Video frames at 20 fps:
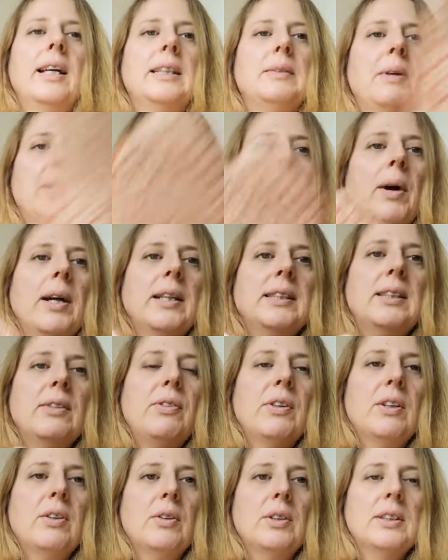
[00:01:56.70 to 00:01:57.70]
It's been quite
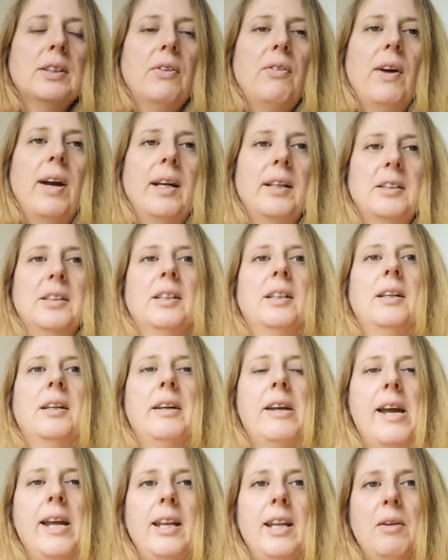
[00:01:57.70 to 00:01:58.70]
difficult to find
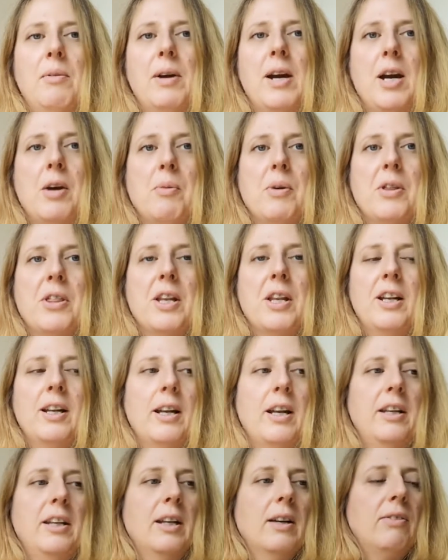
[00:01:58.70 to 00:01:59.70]
anywhere with
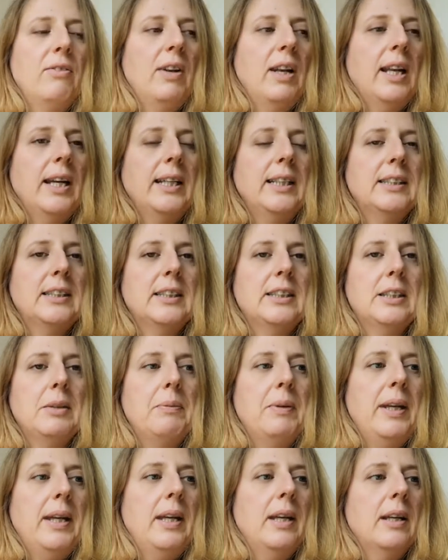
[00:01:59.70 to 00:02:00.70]
enough light
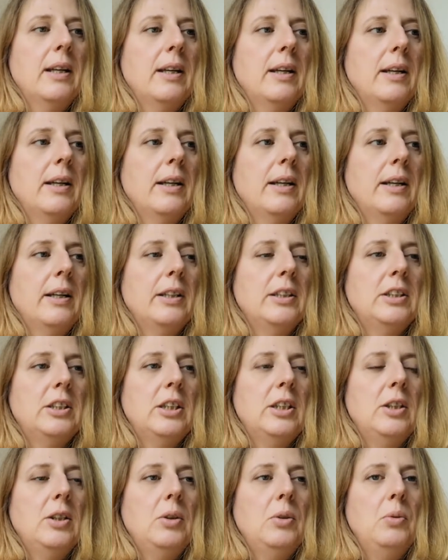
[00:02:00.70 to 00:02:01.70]

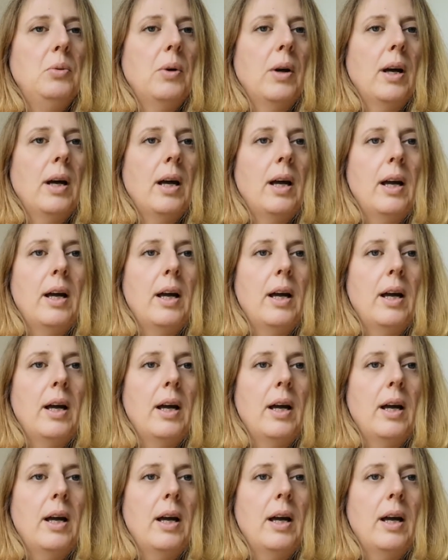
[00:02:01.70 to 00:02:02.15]
to